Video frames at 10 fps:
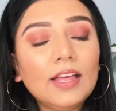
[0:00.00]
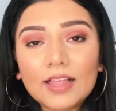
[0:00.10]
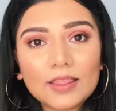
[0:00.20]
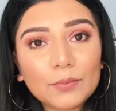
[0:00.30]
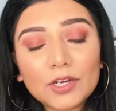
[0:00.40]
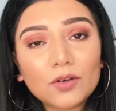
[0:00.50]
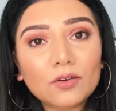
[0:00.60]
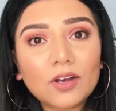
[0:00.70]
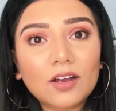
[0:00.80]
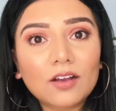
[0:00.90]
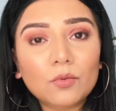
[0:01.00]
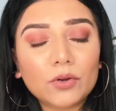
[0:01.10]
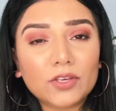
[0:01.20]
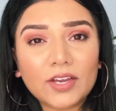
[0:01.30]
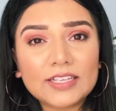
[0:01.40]
let me know what do
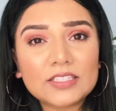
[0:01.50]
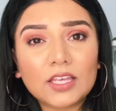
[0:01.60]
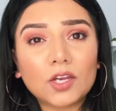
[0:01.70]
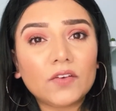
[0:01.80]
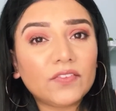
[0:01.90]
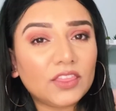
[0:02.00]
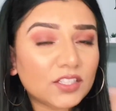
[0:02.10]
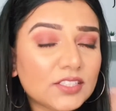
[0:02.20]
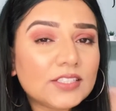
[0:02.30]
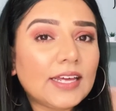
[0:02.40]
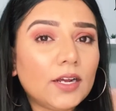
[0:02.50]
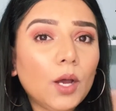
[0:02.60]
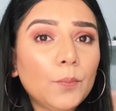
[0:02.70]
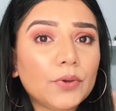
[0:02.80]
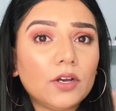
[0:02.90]
you guys think of this
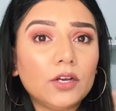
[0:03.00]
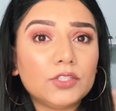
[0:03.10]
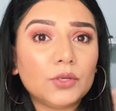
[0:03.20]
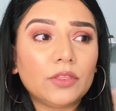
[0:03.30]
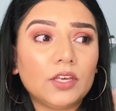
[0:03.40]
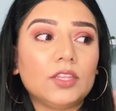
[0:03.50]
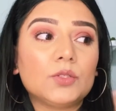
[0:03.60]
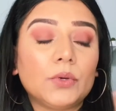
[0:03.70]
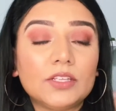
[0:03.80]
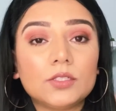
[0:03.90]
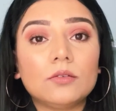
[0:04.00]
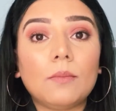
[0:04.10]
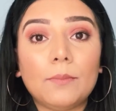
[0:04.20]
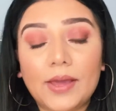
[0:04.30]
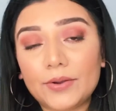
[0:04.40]
setup. Do you think this one is
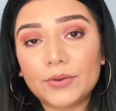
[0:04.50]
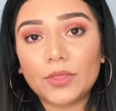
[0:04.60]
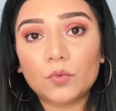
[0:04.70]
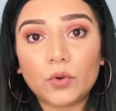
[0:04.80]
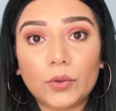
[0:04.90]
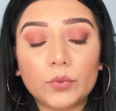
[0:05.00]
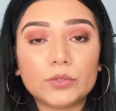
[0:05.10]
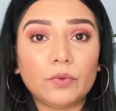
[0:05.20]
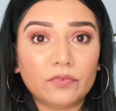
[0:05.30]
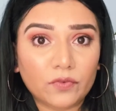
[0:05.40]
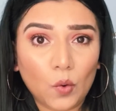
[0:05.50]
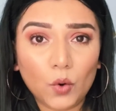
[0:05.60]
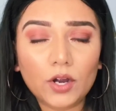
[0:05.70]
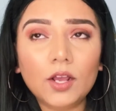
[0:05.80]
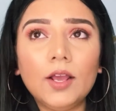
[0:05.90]
better than what it was before?